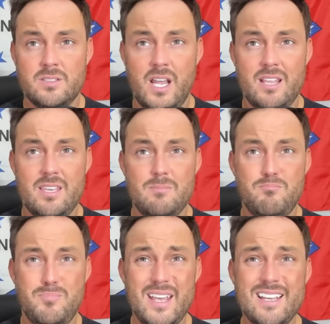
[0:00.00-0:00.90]
and the
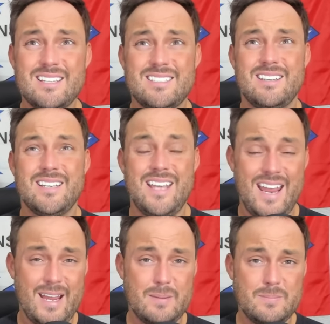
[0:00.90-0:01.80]
biggest
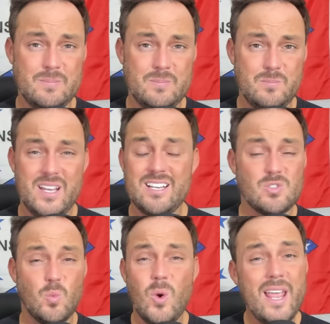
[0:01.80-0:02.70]
game,
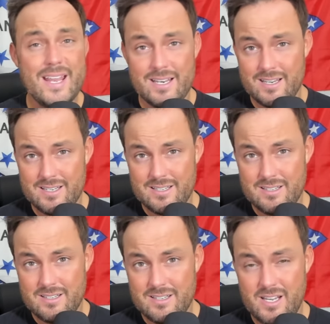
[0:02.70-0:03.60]
biggest win
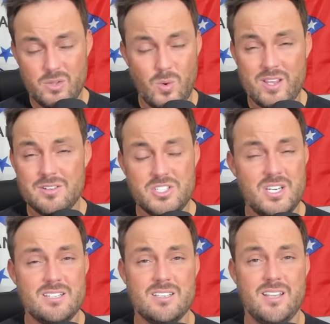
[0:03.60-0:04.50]
in the regular
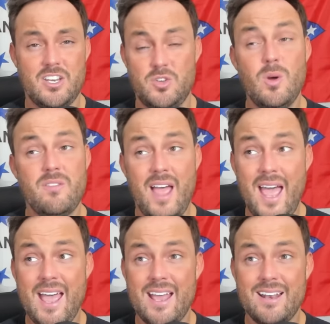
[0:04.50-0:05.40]
season that you have
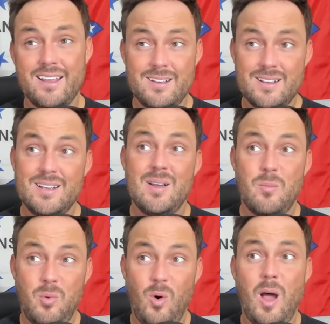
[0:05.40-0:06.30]
had
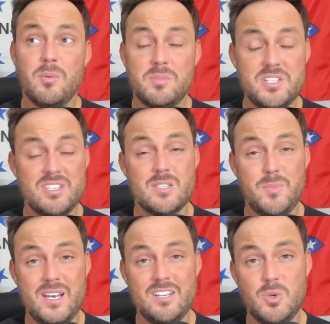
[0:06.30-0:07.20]
probably since
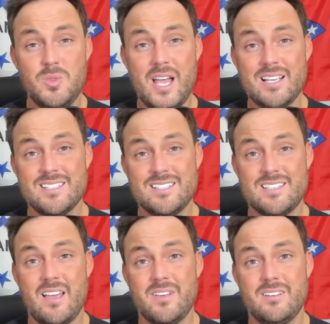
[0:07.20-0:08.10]
beating
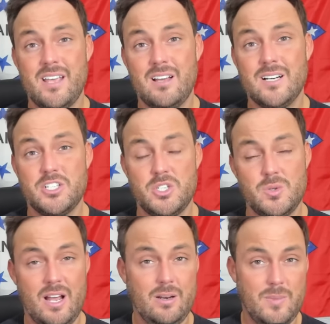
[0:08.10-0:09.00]
2007 LSU
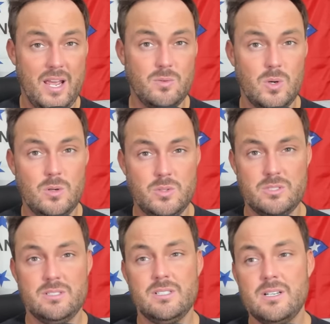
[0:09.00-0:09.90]
down in Baton Rouge.
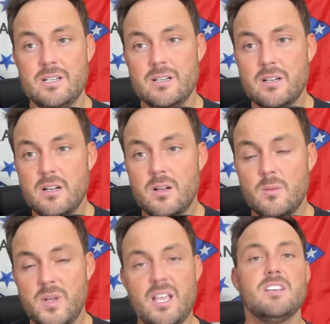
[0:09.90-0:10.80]

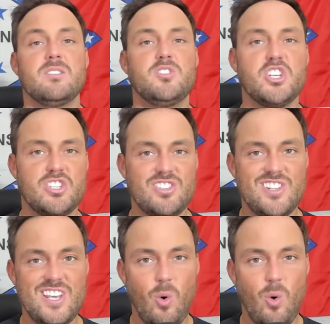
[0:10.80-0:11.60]
Because of just the